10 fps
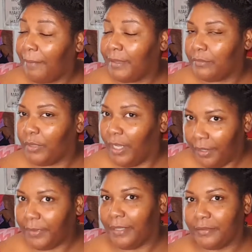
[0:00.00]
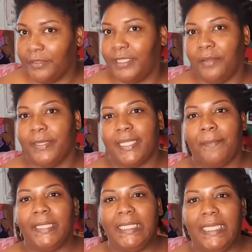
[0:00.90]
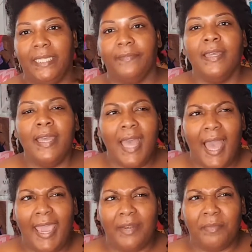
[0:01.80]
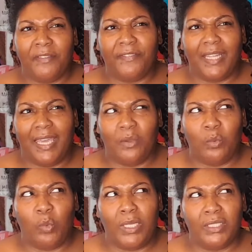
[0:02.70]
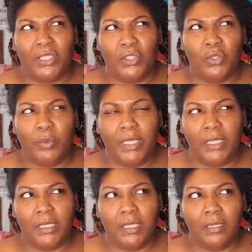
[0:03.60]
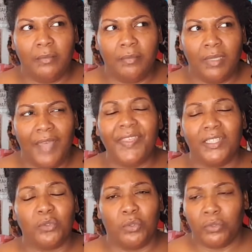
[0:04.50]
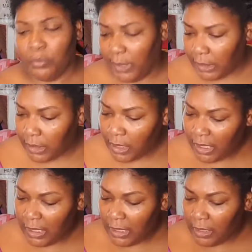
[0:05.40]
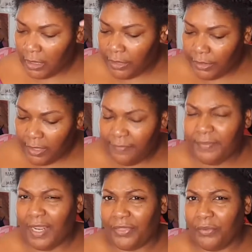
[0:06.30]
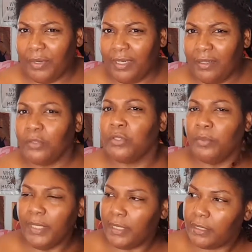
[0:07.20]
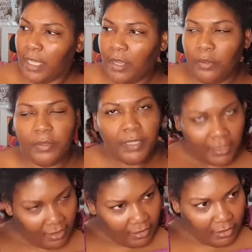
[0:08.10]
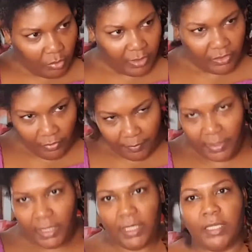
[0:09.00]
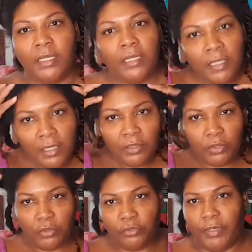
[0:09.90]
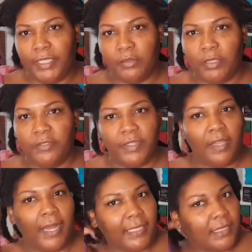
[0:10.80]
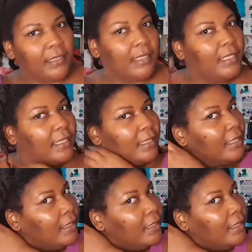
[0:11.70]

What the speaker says: well, what I was gonna say was I believe I had them in for like 1 to 2 weeks. I think it's going on 2 weeks, if not three. No, 2 weeks. So this is the twist from the 2-strand twist video I just did.